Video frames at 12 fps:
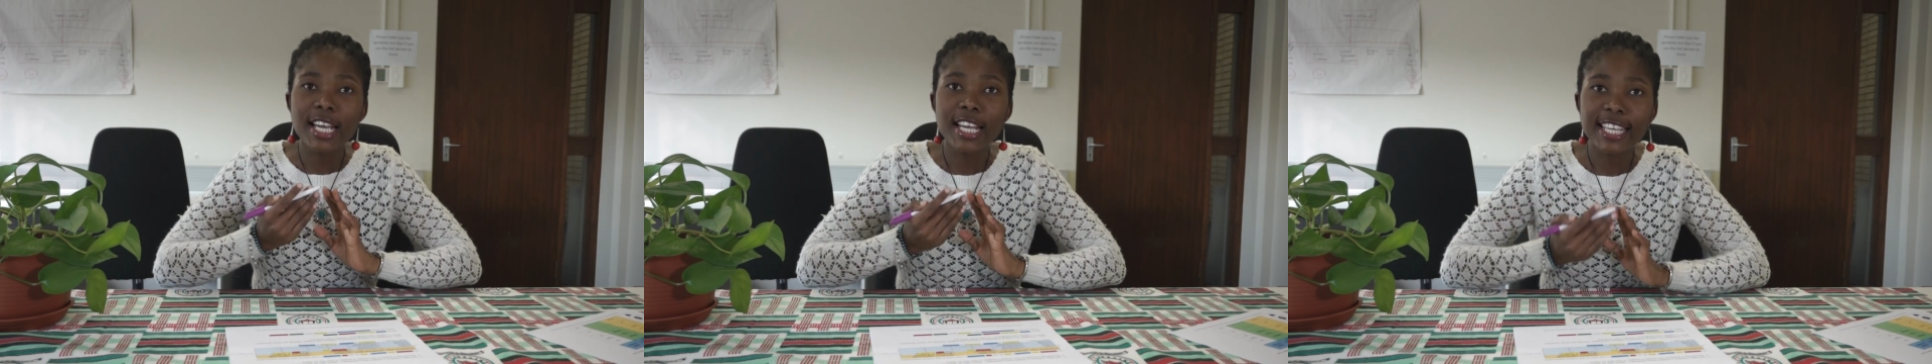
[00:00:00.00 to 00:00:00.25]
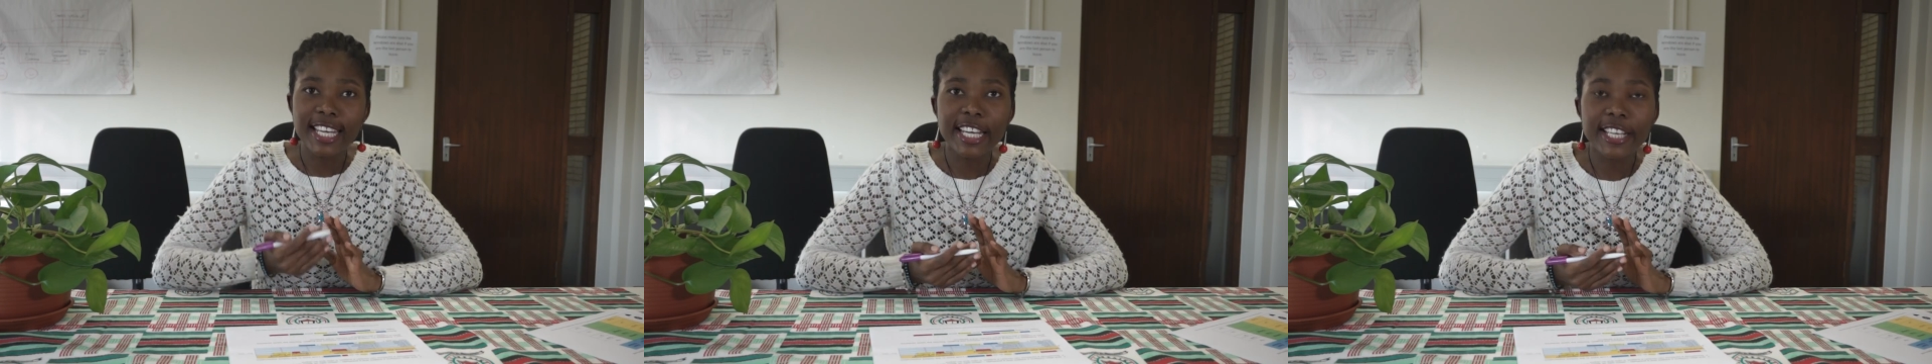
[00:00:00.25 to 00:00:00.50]

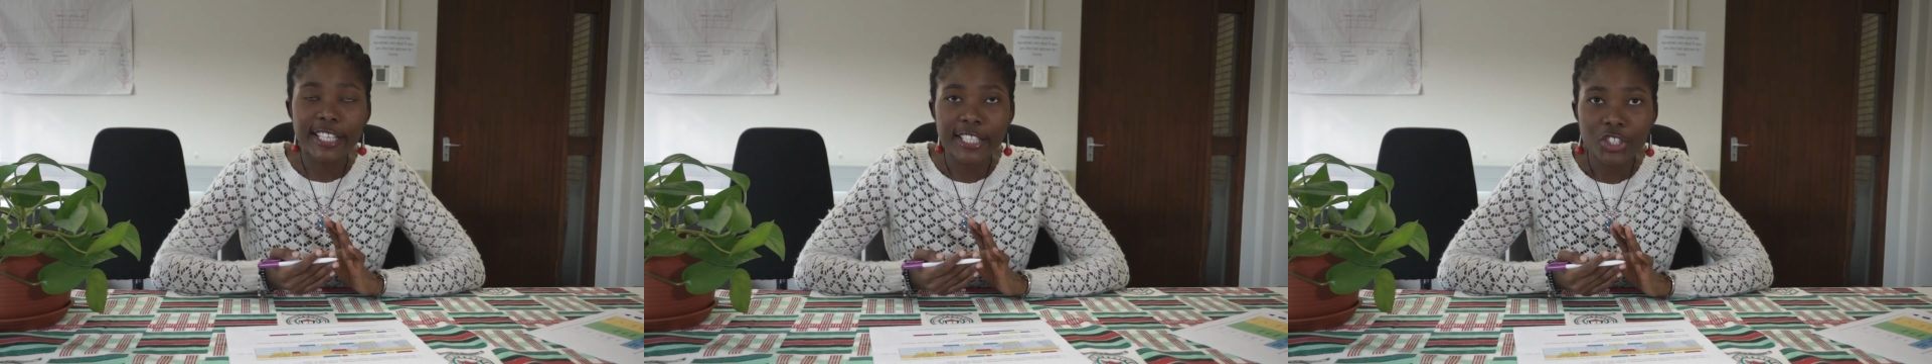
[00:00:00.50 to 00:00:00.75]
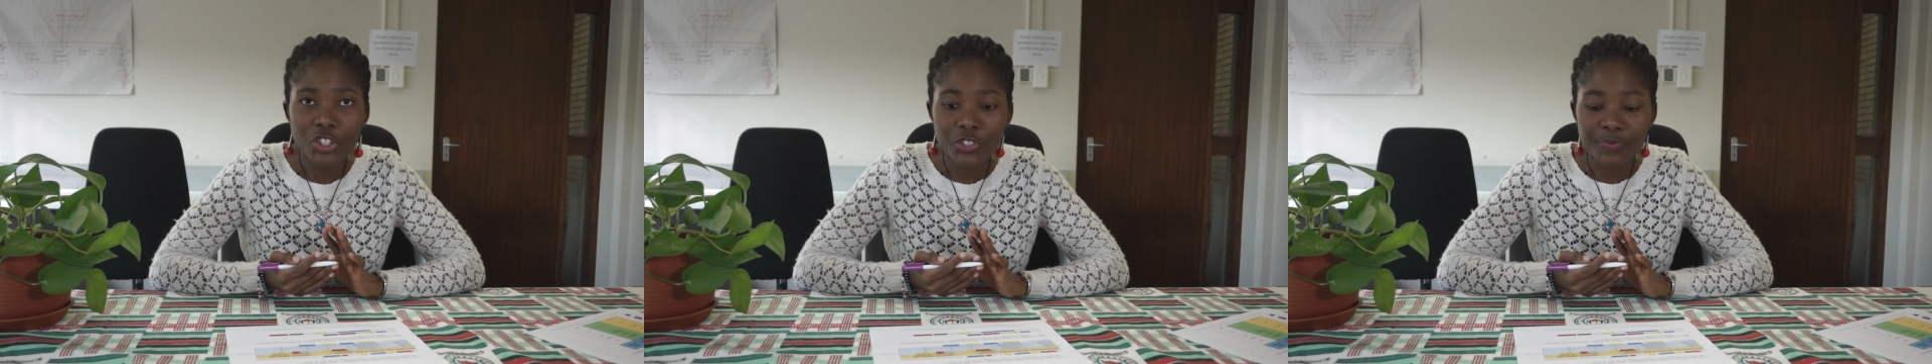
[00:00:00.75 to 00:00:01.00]
In
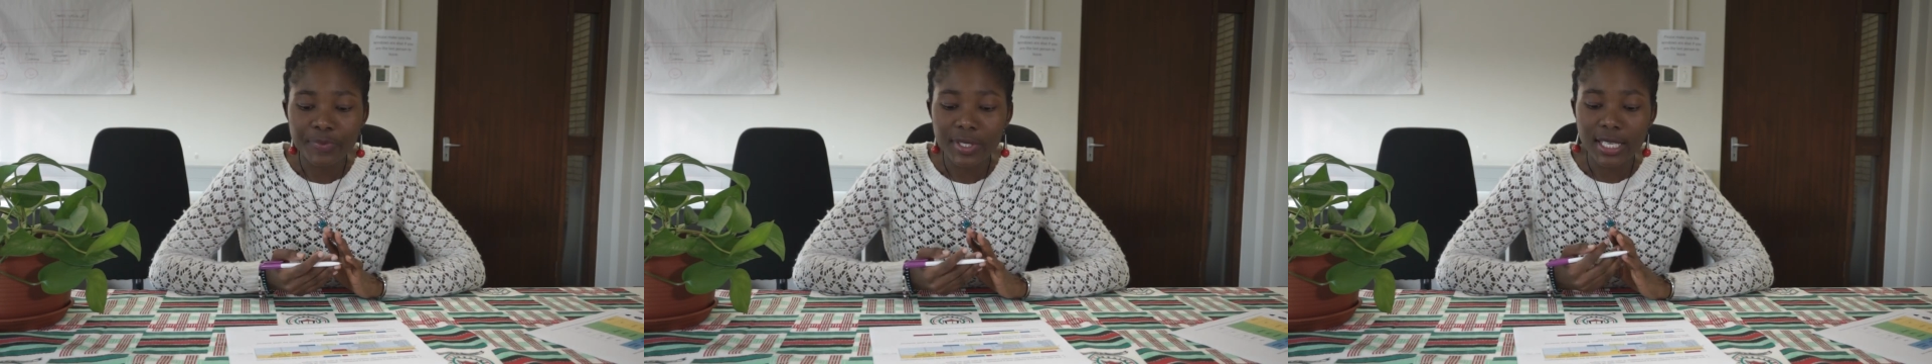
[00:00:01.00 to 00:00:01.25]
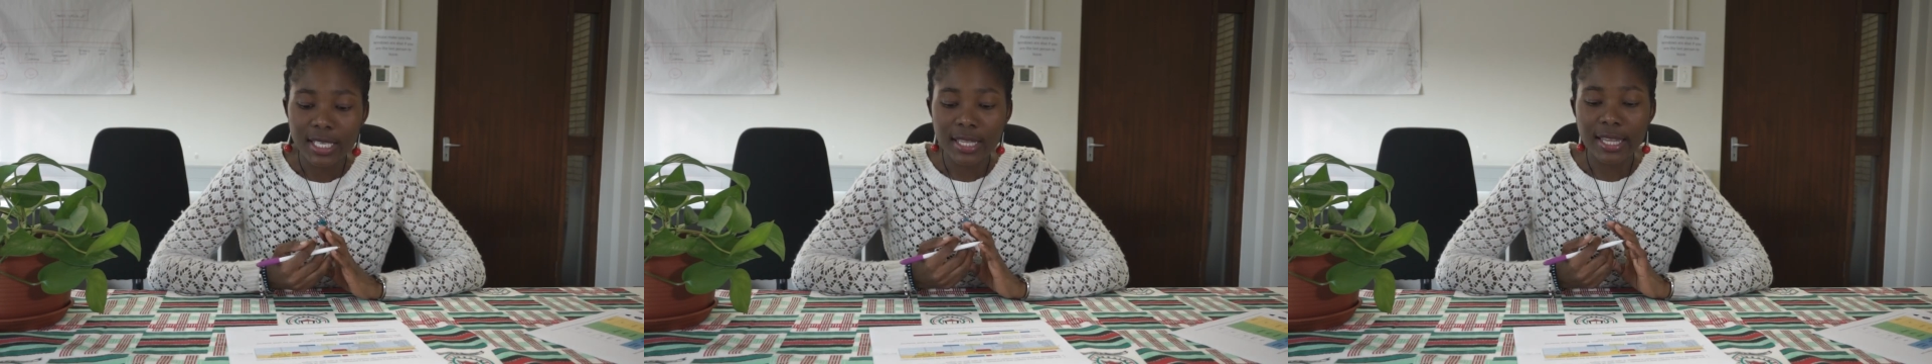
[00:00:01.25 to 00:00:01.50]
English,
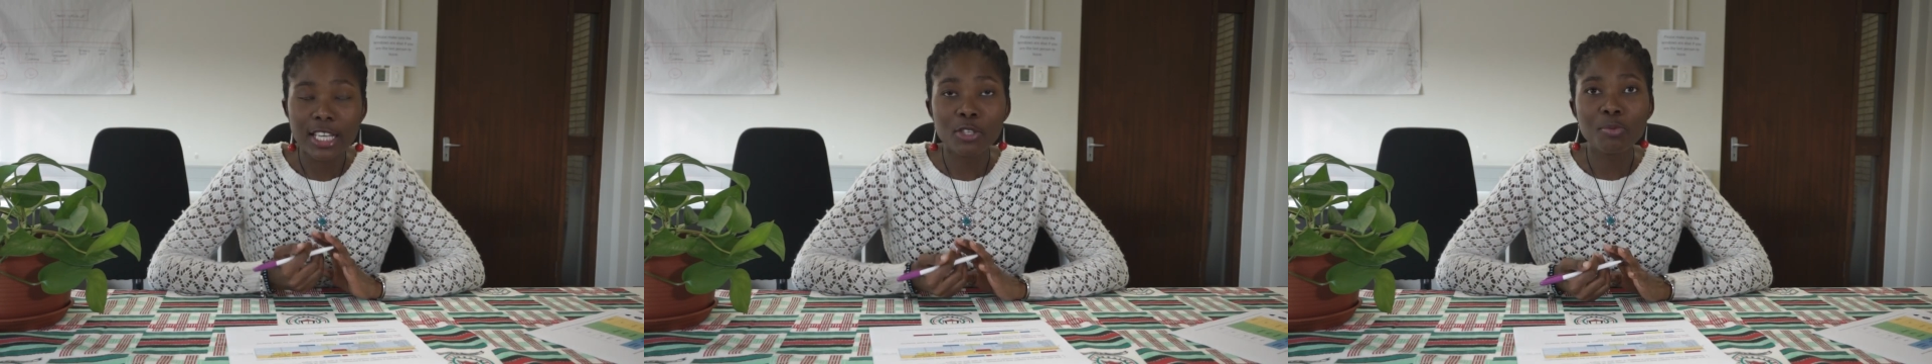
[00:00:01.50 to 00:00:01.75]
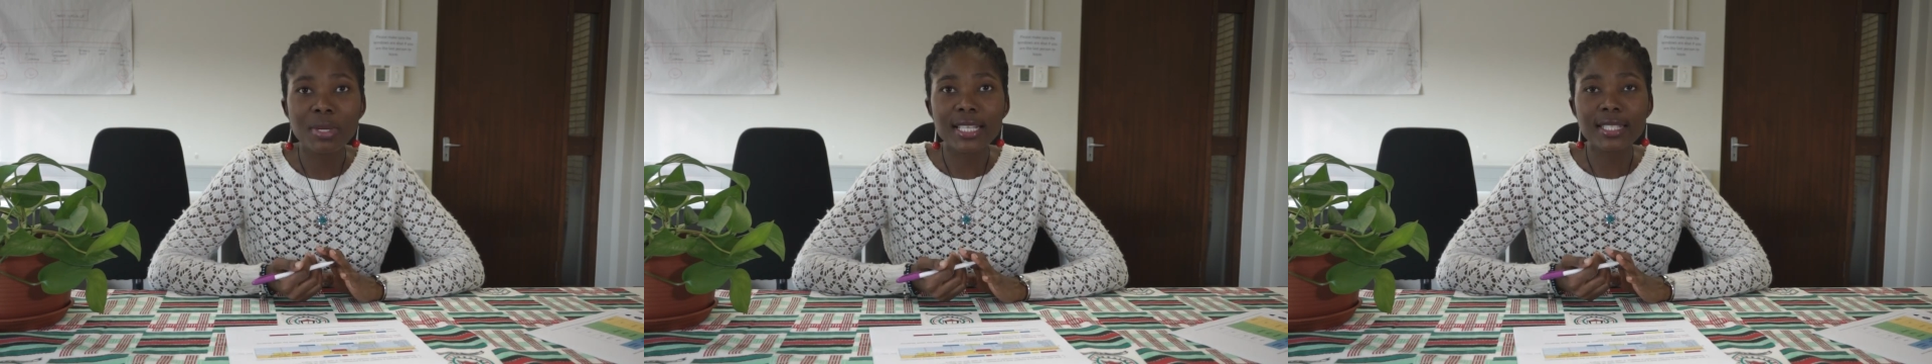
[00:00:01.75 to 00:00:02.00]

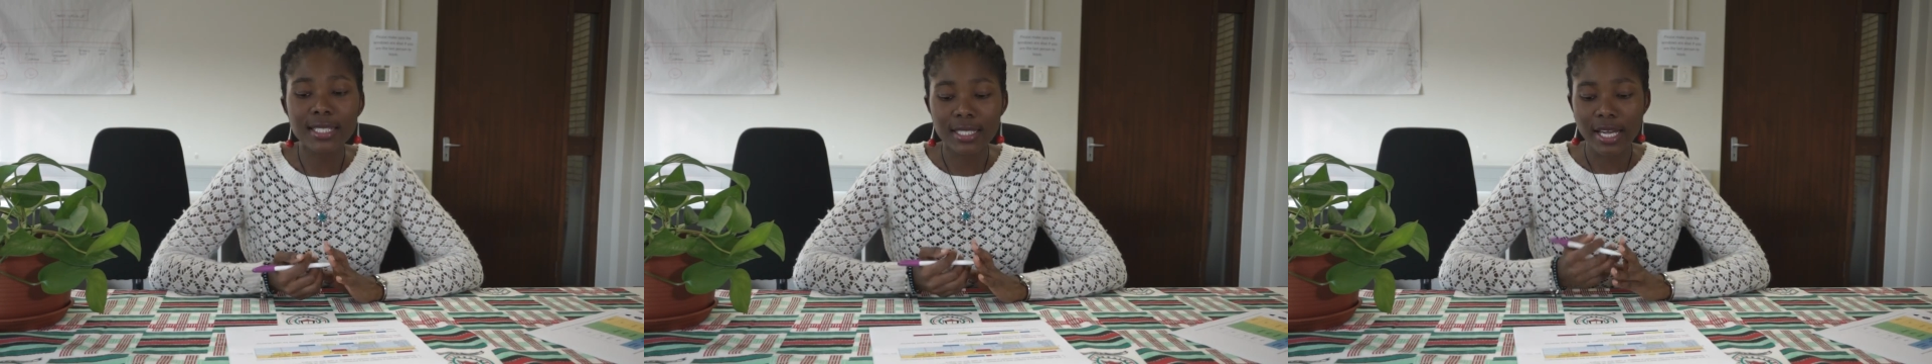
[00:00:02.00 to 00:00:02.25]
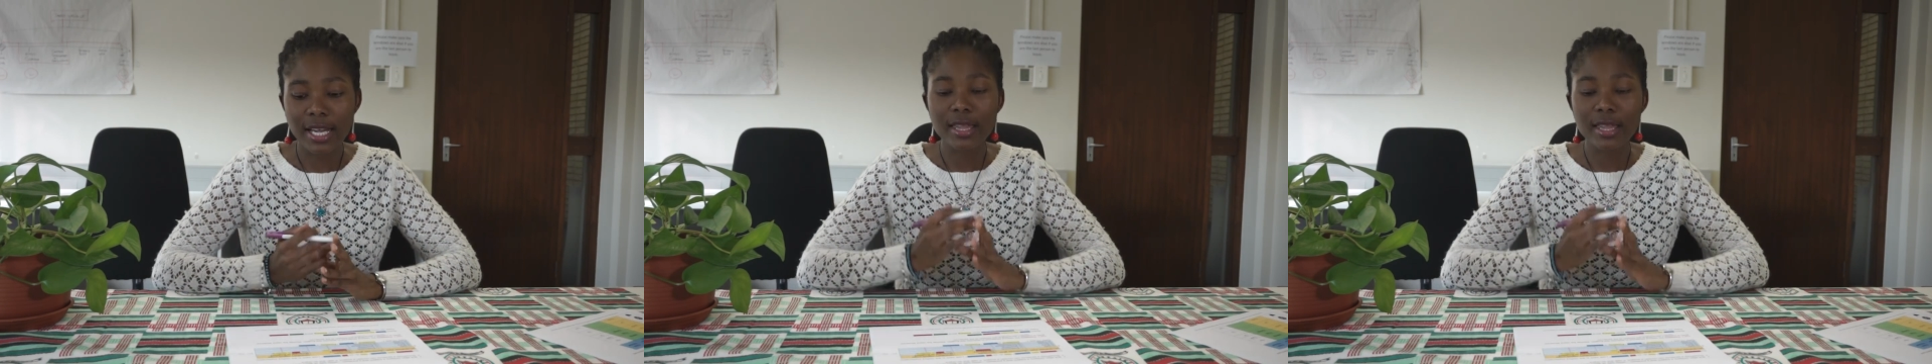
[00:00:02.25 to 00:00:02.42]
that means